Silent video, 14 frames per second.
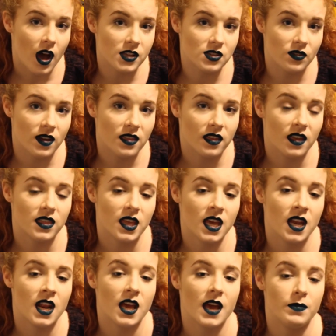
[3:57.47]
So I think
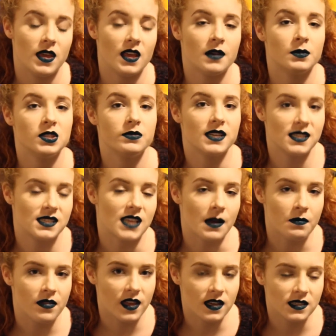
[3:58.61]
that being able to
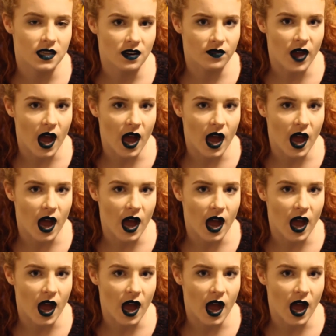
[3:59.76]
accept things that have